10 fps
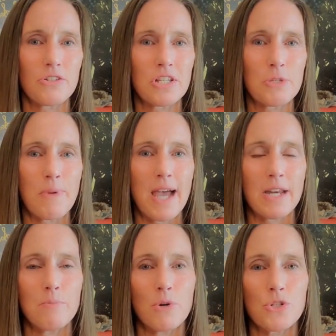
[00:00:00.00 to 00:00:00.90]
there's these
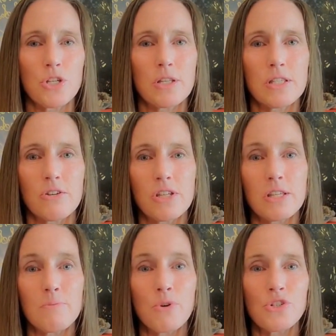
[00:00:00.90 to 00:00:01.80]
bad emotions, there's
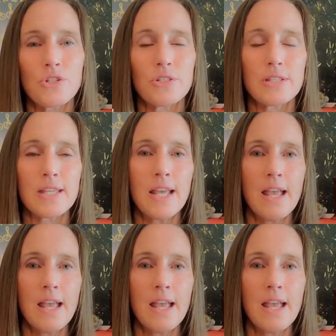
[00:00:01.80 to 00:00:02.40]
these emotions